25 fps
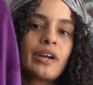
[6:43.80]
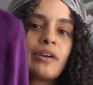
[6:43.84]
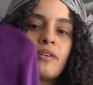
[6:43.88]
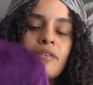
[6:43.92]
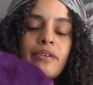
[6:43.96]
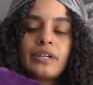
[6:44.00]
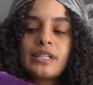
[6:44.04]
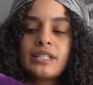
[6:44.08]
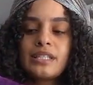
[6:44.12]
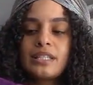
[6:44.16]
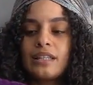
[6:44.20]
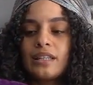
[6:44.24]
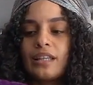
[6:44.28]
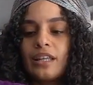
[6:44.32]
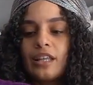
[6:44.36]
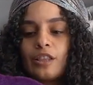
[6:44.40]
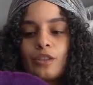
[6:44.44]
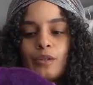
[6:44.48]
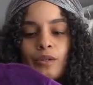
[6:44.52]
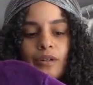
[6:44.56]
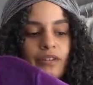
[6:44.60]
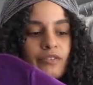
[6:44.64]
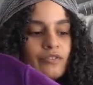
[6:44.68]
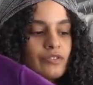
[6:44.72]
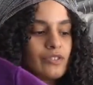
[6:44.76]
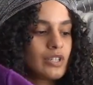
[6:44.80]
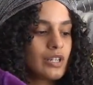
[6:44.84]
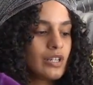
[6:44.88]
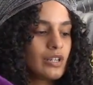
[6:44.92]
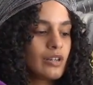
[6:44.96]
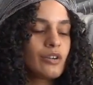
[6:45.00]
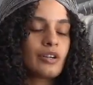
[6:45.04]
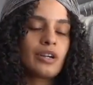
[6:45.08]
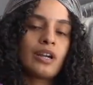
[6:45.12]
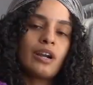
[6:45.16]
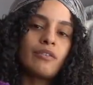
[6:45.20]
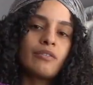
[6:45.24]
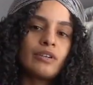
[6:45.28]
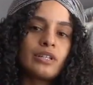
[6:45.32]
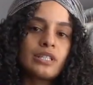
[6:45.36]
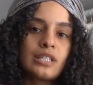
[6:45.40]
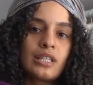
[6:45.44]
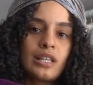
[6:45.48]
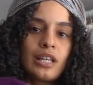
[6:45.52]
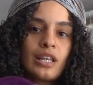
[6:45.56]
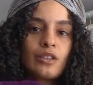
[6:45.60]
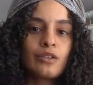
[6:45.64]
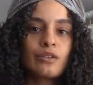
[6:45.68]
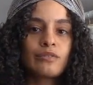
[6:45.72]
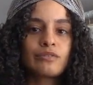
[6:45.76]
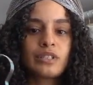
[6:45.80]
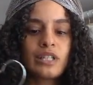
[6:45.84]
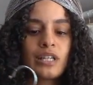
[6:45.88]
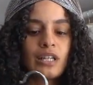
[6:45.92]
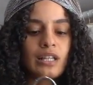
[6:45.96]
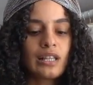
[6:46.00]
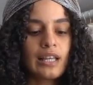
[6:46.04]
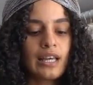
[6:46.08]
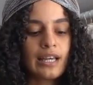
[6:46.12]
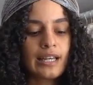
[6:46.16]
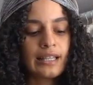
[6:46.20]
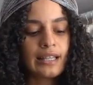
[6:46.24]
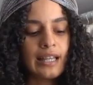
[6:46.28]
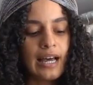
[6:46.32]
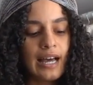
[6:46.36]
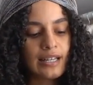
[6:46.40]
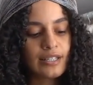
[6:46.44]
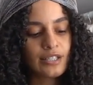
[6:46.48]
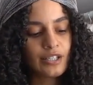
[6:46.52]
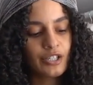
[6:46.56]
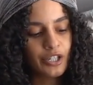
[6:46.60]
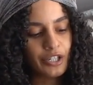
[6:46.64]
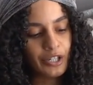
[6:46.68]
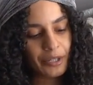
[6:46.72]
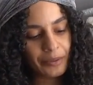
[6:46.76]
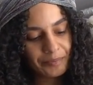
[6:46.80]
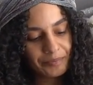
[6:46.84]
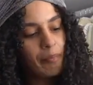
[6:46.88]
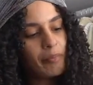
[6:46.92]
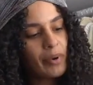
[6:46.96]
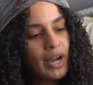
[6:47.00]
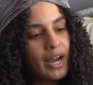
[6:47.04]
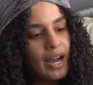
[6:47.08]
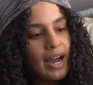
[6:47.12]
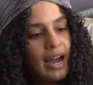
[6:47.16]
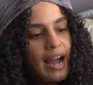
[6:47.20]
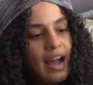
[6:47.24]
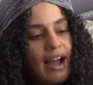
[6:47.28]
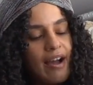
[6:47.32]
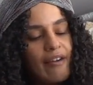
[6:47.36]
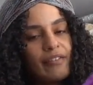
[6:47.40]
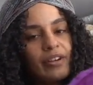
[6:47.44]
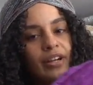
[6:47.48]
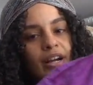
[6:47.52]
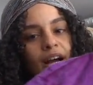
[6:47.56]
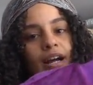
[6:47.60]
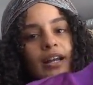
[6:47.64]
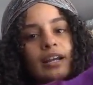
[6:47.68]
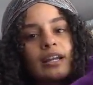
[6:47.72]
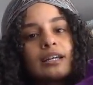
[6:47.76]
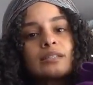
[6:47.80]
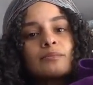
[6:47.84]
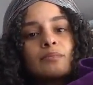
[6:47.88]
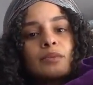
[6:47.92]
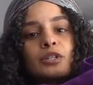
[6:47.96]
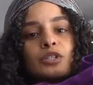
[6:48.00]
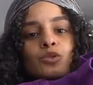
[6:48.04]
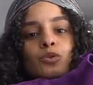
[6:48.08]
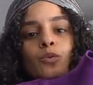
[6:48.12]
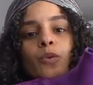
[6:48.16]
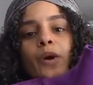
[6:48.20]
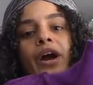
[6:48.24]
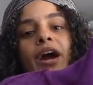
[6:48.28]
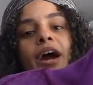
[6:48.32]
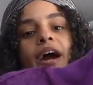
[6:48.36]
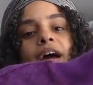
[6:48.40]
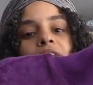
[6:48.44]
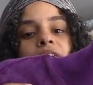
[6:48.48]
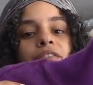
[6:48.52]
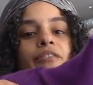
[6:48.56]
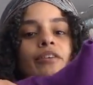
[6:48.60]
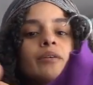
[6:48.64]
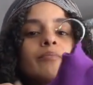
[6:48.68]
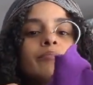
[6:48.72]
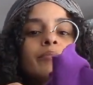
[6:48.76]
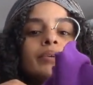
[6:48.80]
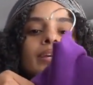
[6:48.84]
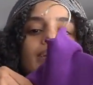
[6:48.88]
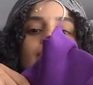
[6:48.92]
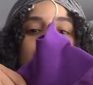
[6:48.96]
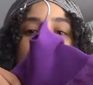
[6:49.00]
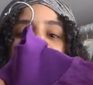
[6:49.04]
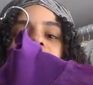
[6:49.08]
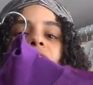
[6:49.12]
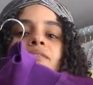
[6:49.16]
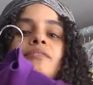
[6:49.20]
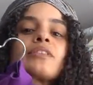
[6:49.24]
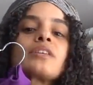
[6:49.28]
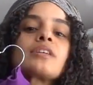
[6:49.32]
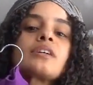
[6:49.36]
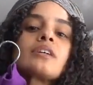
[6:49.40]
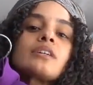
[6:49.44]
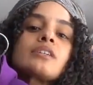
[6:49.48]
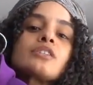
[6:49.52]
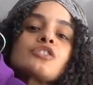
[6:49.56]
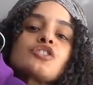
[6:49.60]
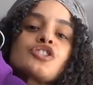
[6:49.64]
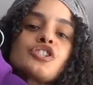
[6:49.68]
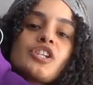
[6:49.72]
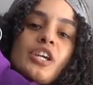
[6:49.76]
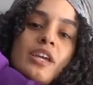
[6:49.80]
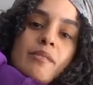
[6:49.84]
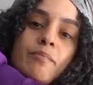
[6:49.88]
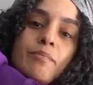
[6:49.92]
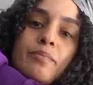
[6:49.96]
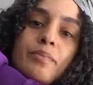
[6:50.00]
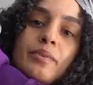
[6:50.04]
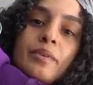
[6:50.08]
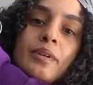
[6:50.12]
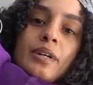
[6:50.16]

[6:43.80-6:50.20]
I recently thrifted, or not recently, I thrifted it like last year, but I haven't gotten as much wear out of it because of the shape.